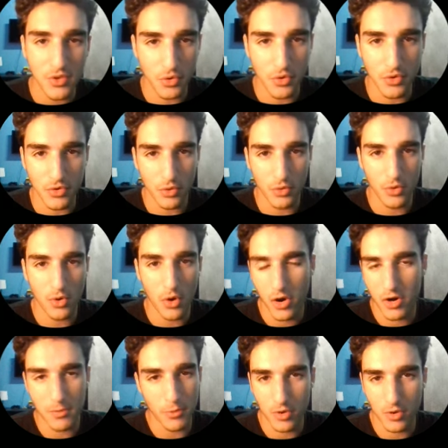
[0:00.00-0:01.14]
your
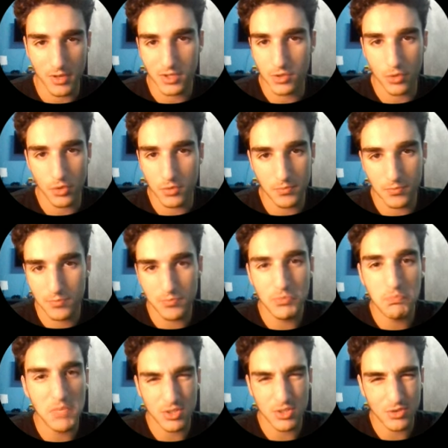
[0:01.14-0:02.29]
arm or like your
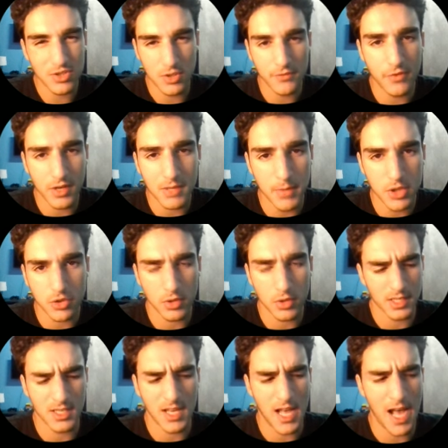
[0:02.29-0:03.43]
basically just to fucking measure
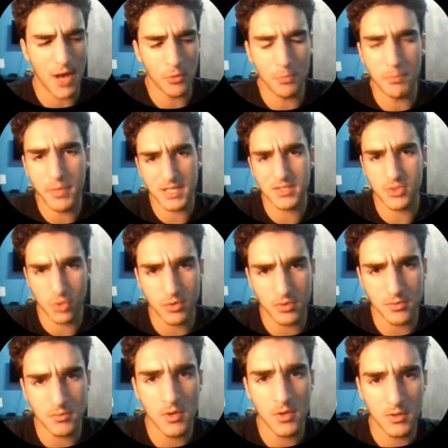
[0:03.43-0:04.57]
like how big
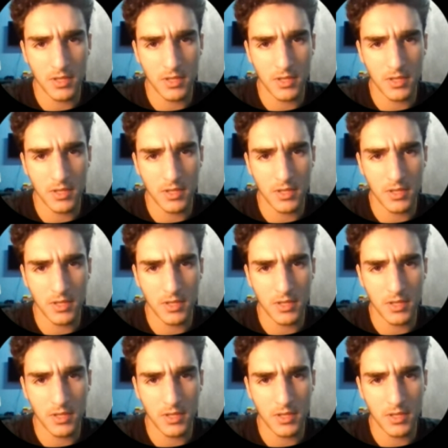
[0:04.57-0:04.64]
certain